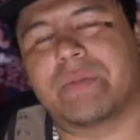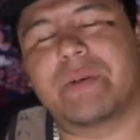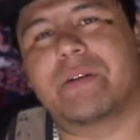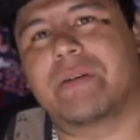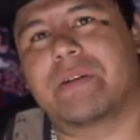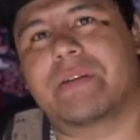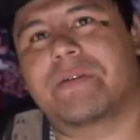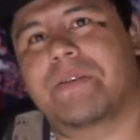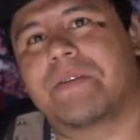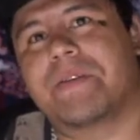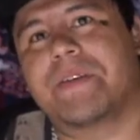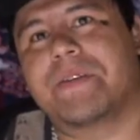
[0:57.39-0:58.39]
I've been doing this for
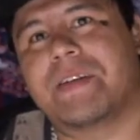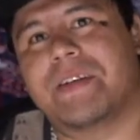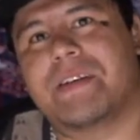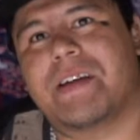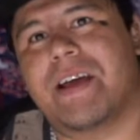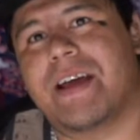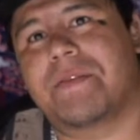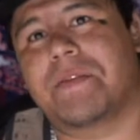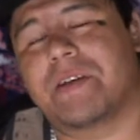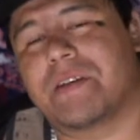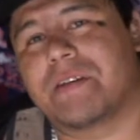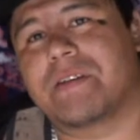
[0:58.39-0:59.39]
15 and a half
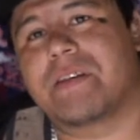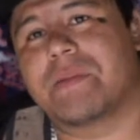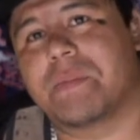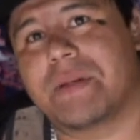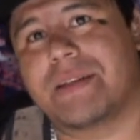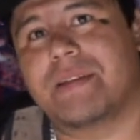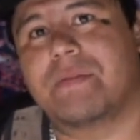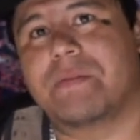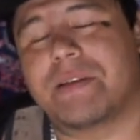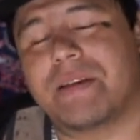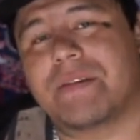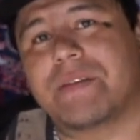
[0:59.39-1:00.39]
years, committed
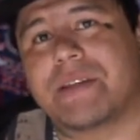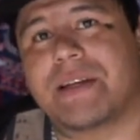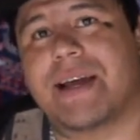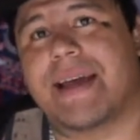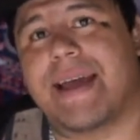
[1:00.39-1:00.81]
with everything I